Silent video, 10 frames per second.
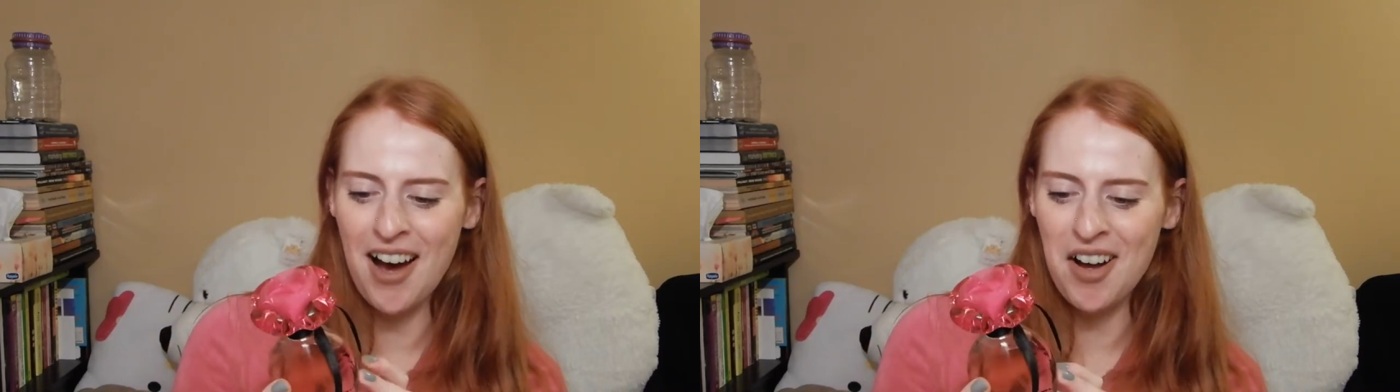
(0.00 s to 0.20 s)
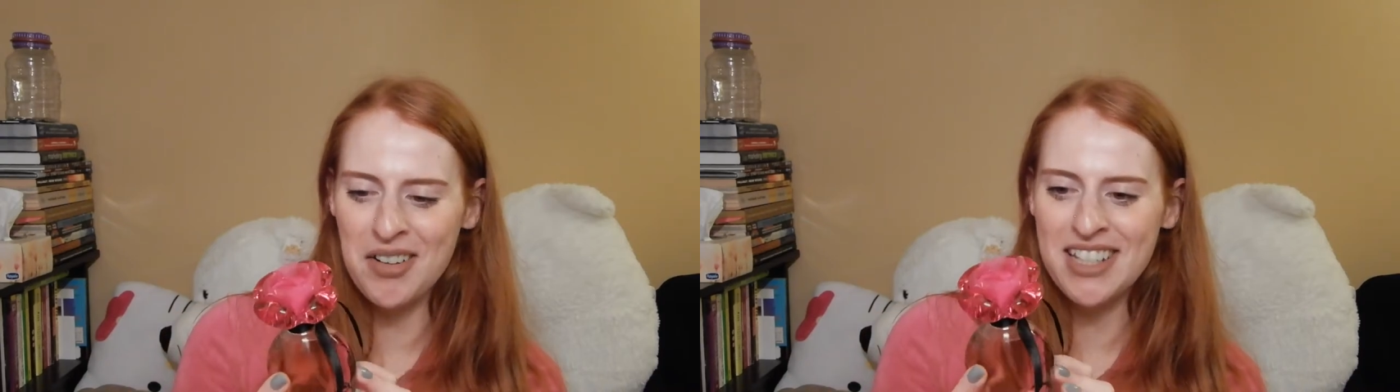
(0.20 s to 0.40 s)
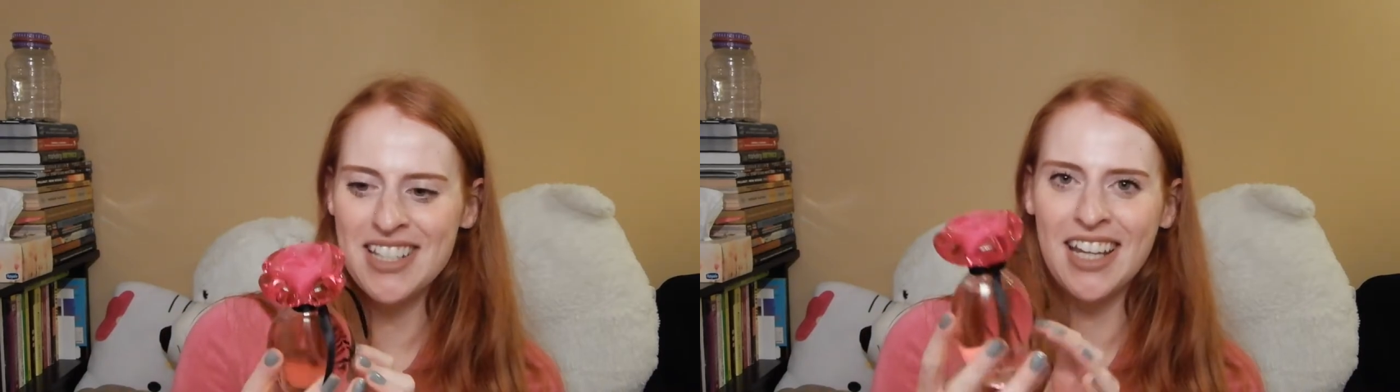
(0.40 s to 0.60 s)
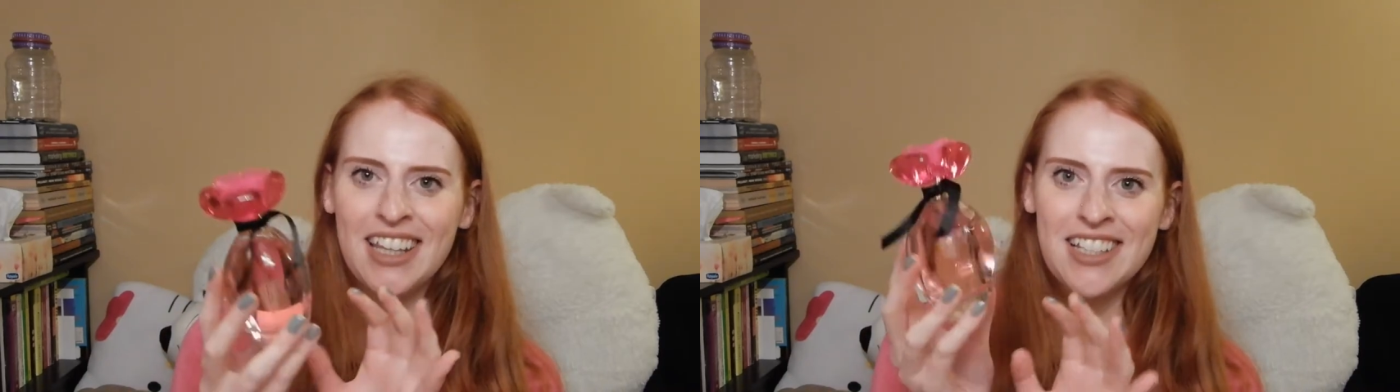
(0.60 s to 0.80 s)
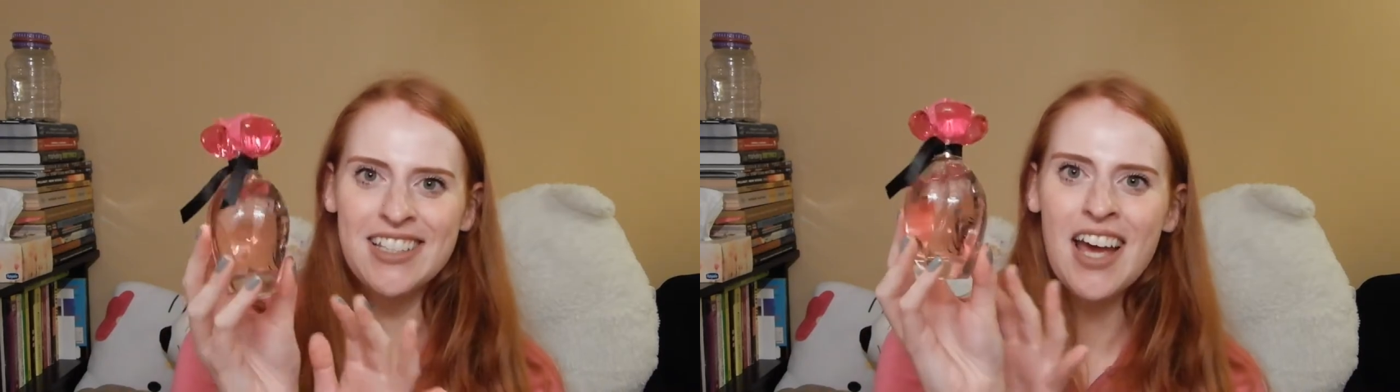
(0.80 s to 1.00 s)
Uh, it's like
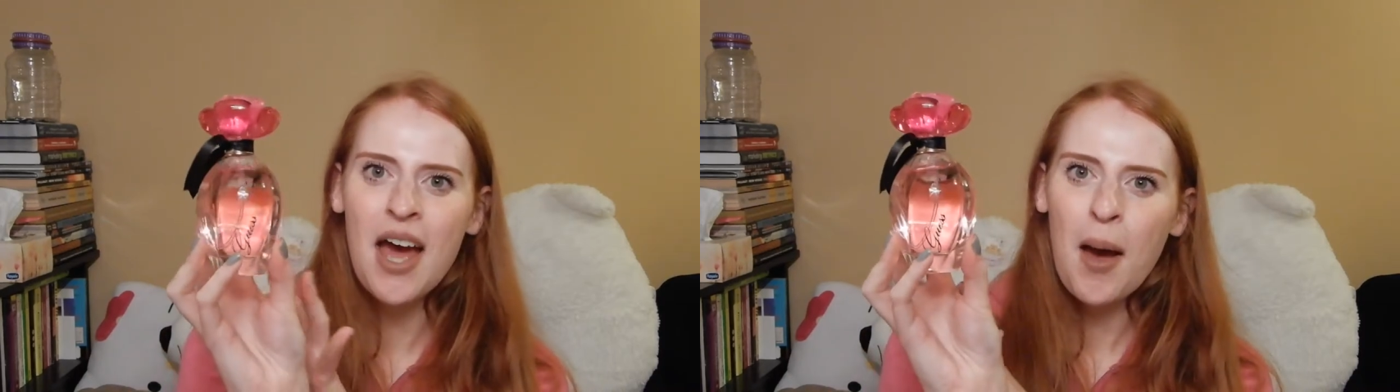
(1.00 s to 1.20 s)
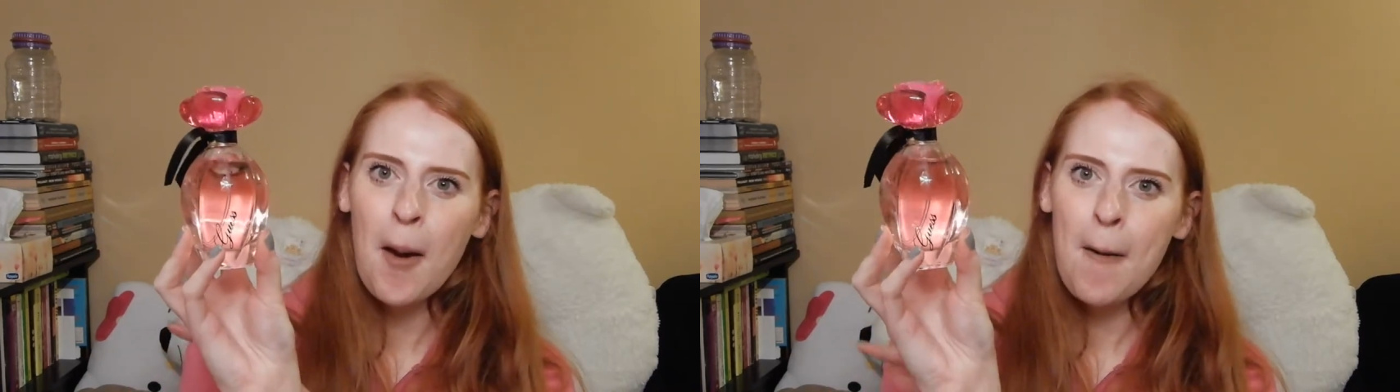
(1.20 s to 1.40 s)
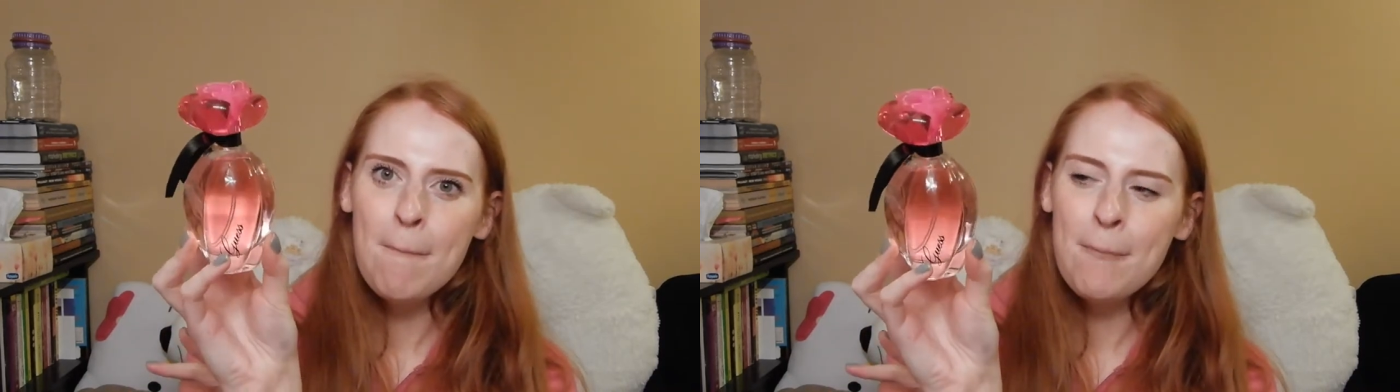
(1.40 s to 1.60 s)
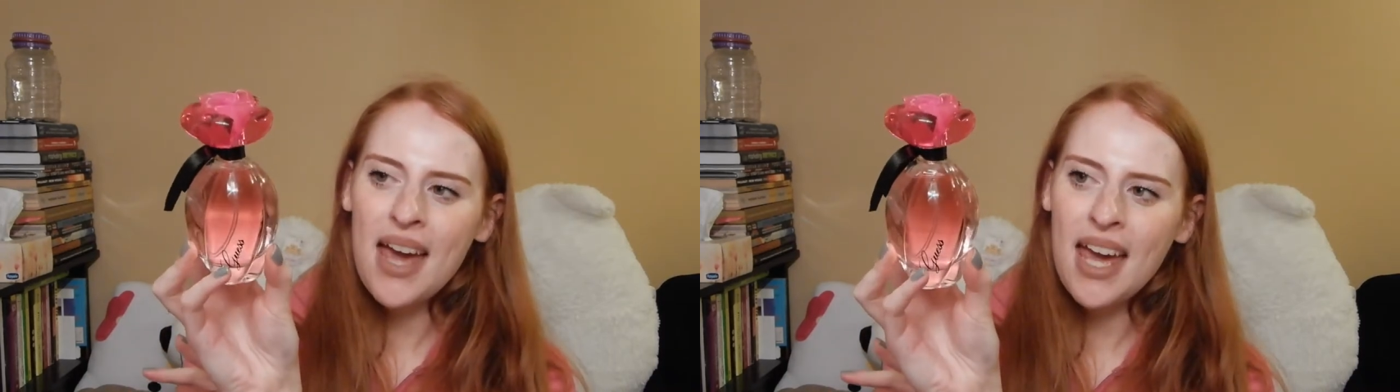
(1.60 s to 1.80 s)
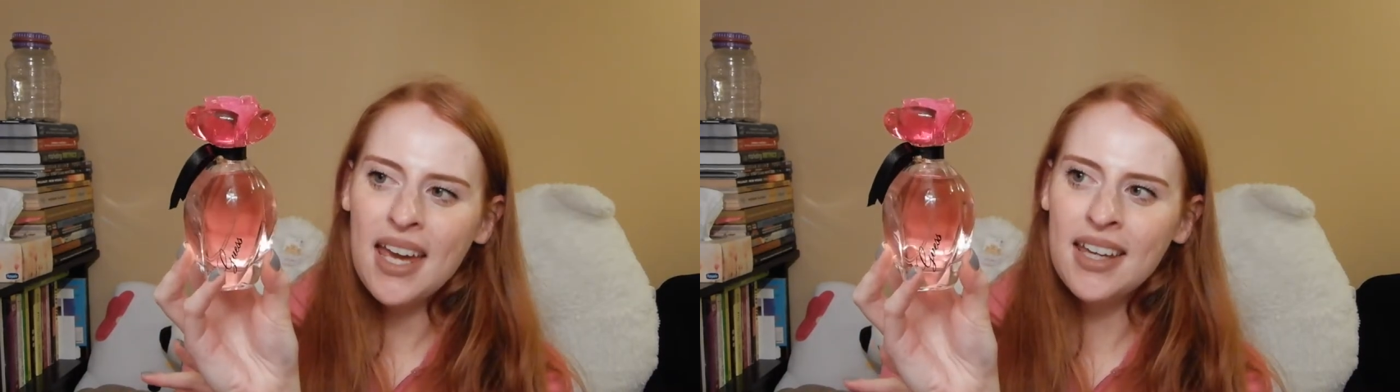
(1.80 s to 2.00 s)
this
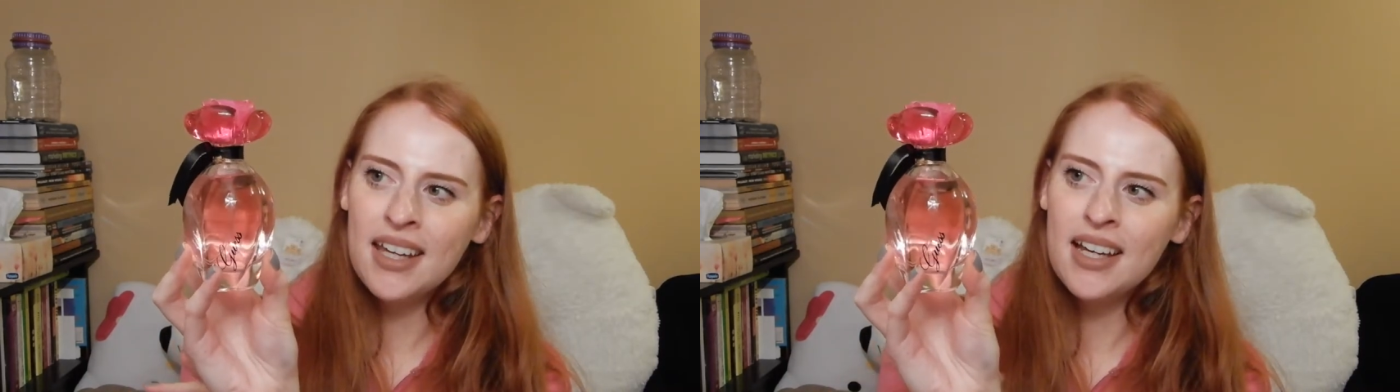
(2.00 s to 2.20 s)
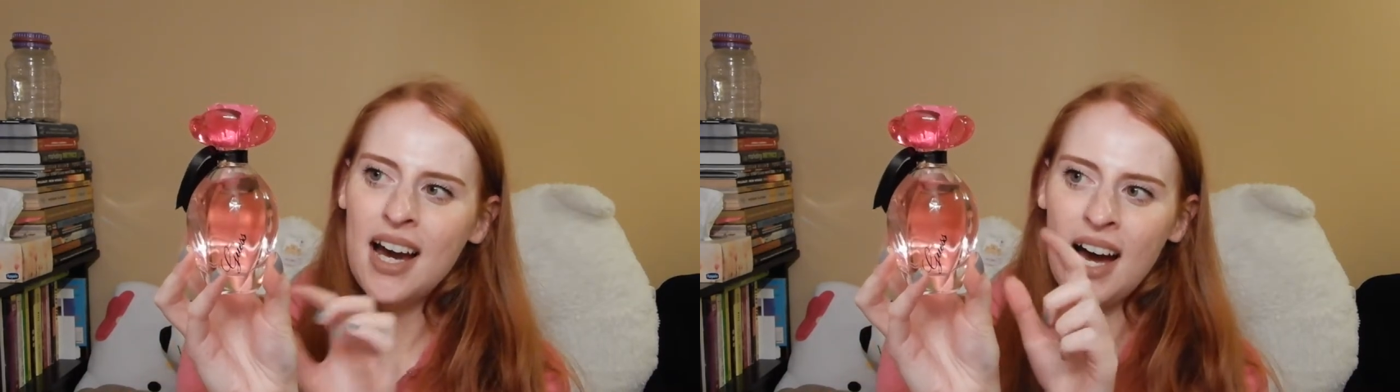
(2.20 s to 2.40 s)
pink,